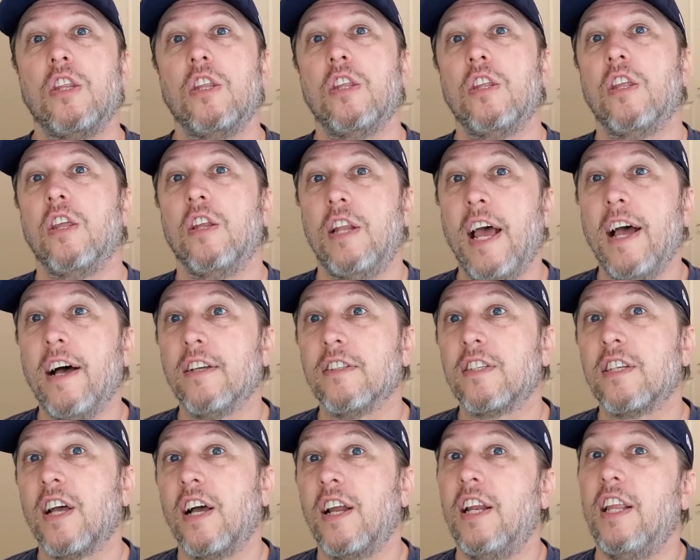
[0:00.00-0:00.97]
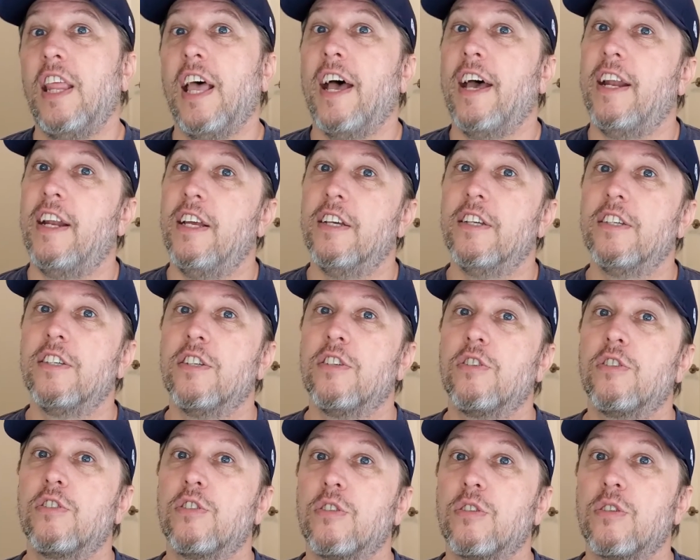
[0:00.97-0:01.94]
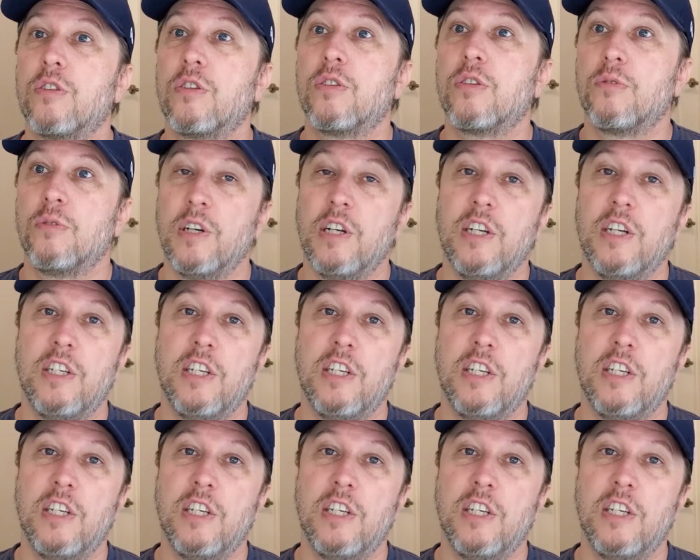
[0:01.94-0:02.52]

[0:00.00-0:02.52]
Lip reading: The downside to that is there's 3